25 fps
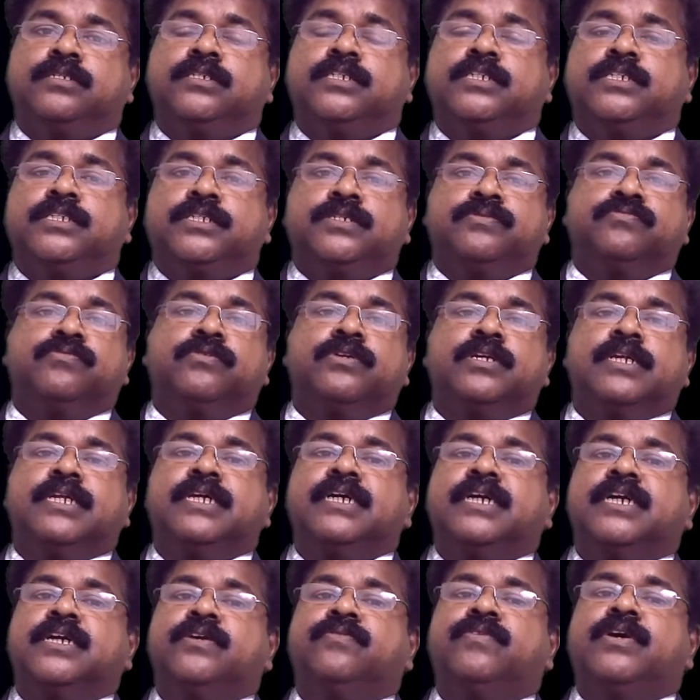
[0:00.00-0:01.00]
Just for
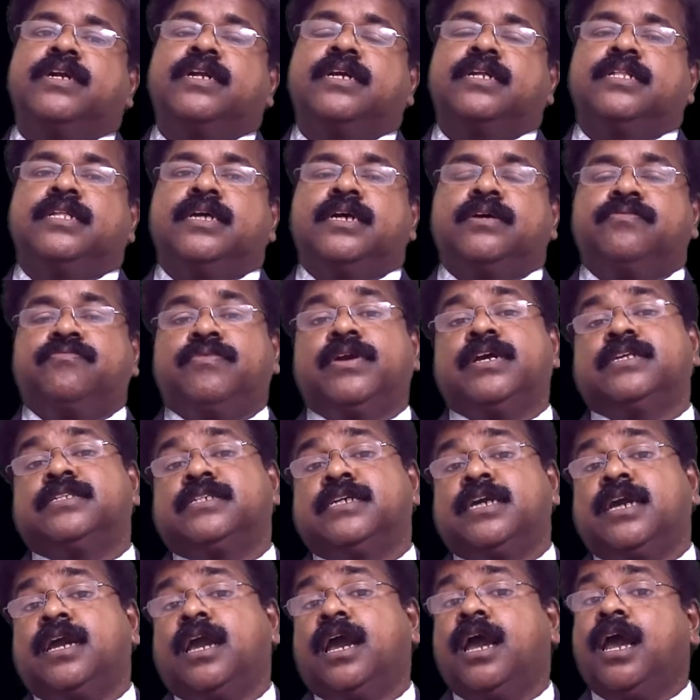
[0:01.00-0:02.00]
drinking water, they are
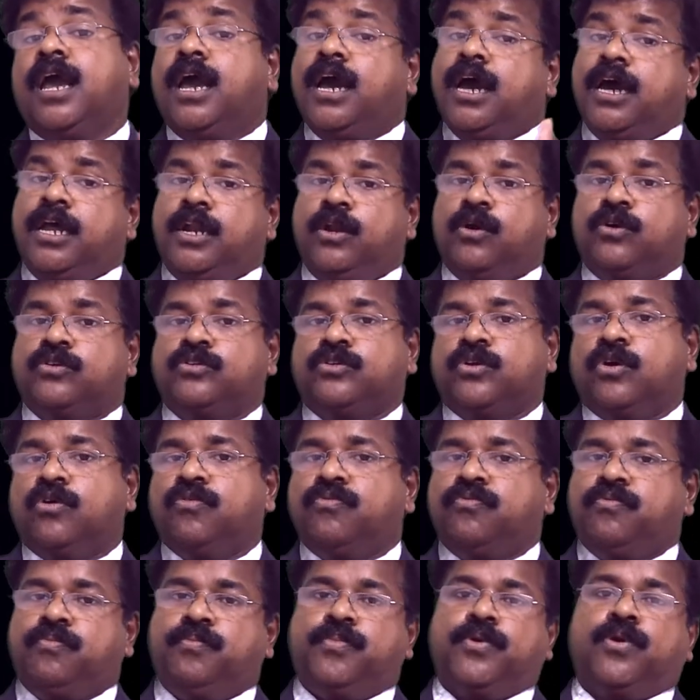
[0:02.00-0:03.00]
facing a lot
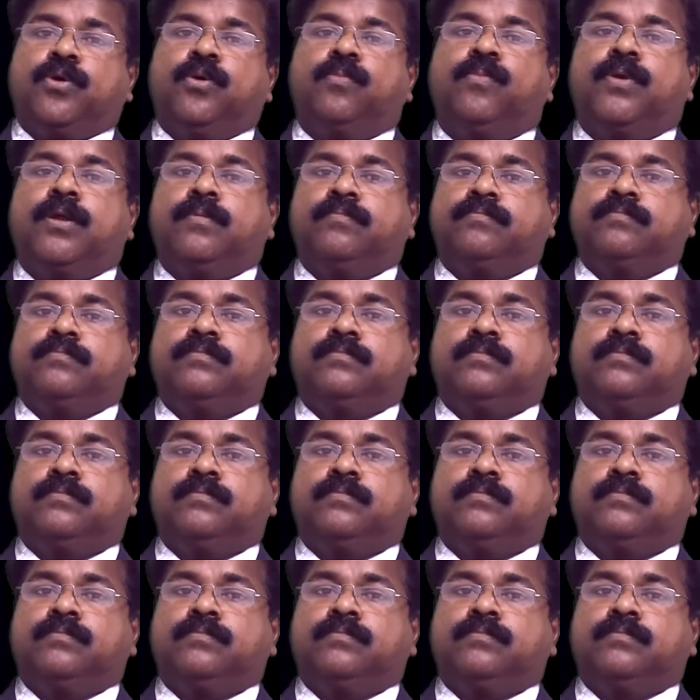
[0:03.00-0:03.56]
of problem.